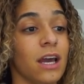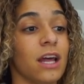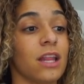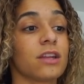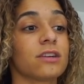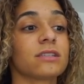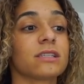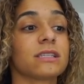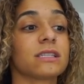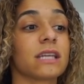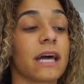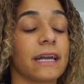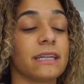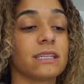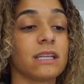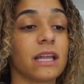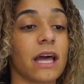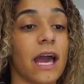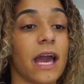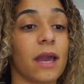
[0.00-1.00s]
There's a slight
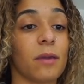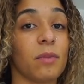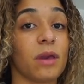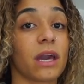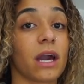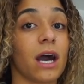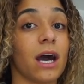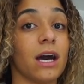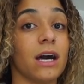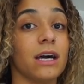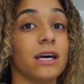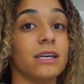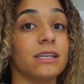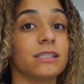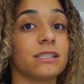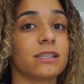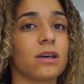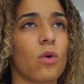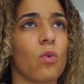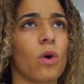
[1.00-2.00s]
delay
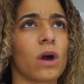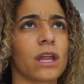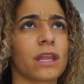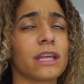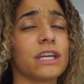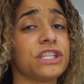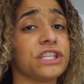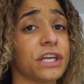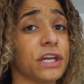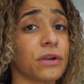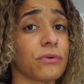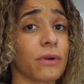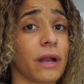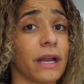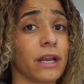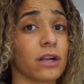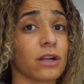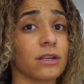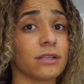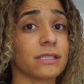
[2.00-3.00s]
because one of the
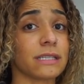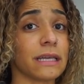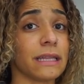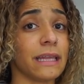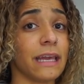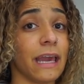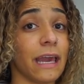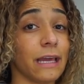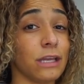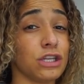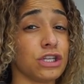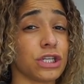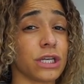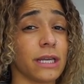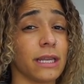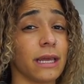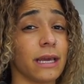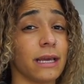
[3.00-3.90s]
generators in the engine